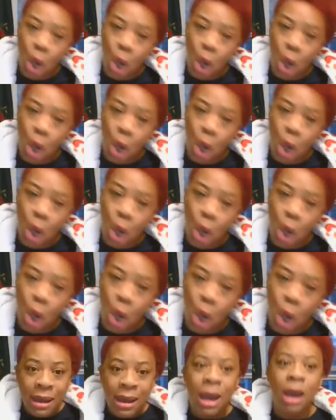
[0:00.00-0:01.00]
And you
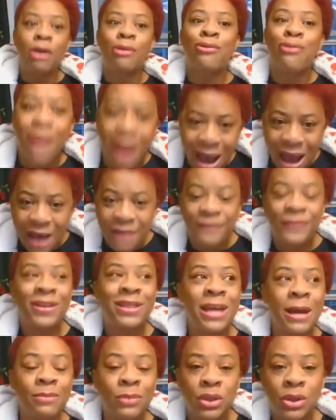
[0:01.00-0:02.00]
beg and cry
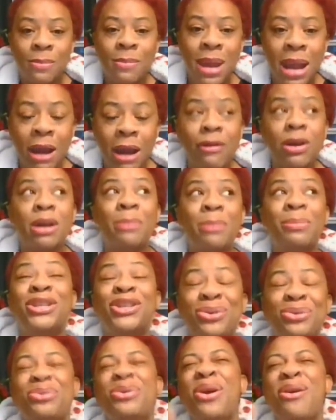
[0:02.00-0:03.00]
for them to marry you,
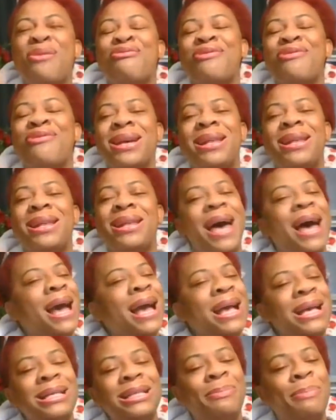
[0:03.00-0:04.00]
but you don't
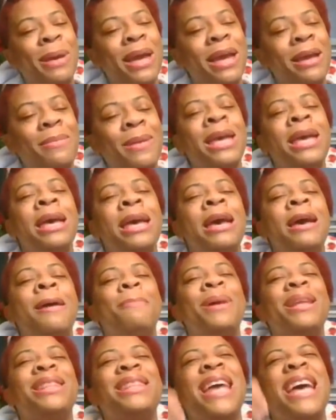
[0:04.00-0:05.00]
realize, baby,
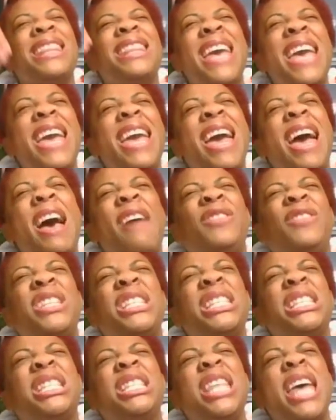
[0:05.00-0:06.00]
but that they have
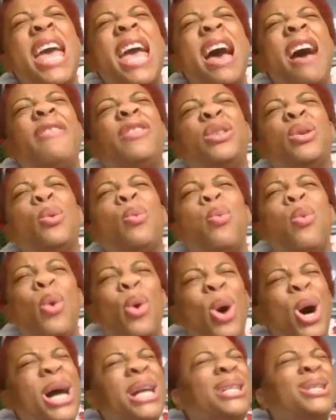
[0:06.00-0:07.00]
to
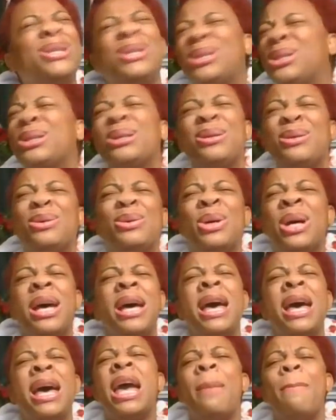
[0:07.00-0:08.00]
want to
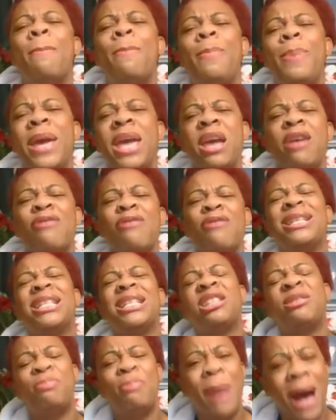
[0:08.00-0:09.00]
be
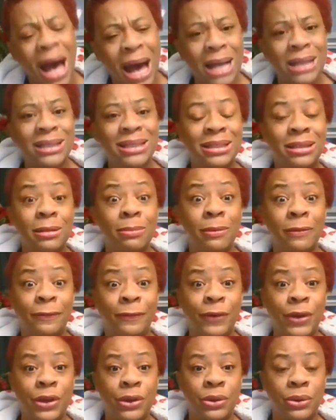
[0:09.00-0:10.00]
responsible
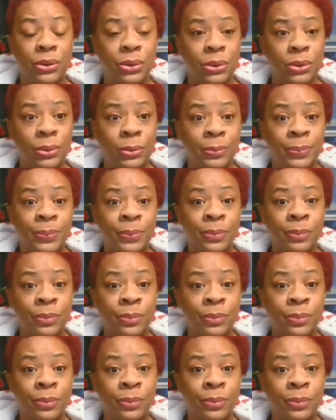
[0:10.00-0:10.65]
for you.